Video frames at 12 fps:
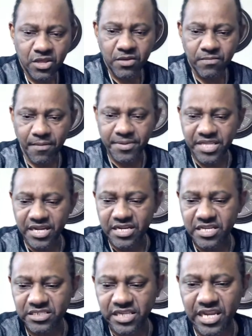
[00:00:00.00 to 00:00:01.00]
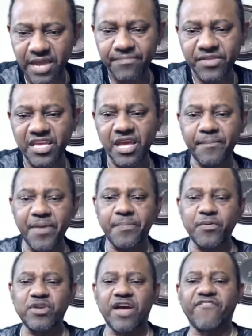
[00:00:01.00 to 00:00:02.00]
Let me tell you this. Them thing your people
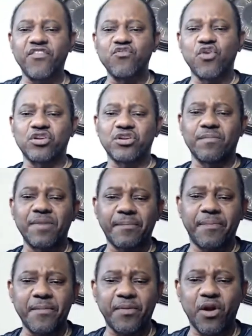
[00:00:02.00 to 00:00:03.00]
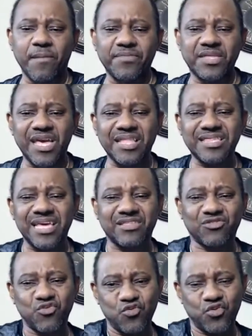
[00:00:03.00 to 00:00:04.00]
not for run. Now make people come chat
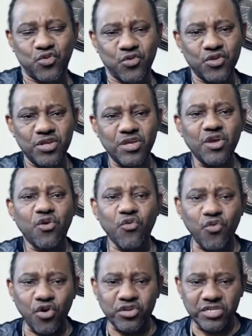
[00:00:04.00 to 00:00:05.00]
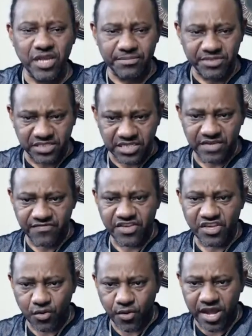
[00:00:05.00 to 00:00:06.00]
to no. Run them CV.
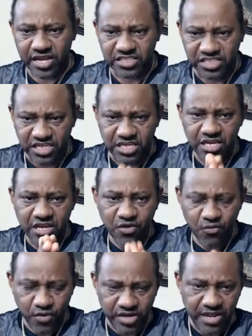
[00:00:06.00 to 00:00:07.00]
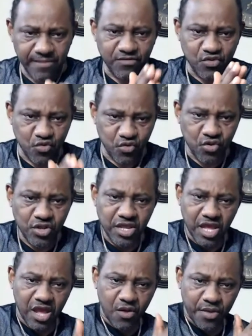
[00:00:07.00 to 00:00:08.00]
You want to see what them do.
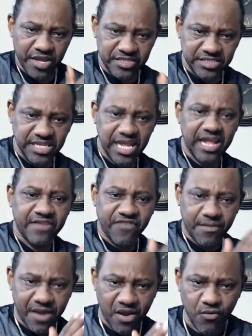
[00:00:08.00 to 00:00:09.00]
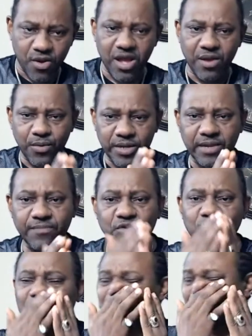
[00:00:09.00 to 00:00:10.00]
How we start from our what them do.
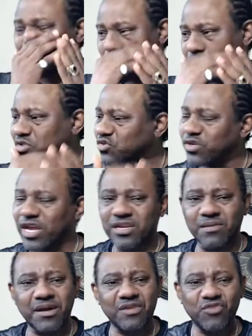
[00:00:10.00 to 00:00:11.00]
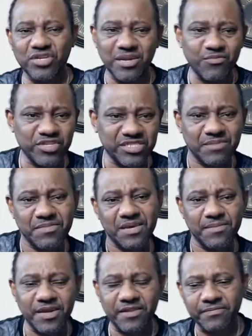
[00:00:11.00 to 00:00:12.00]
Just do that, man. Run them resume, man.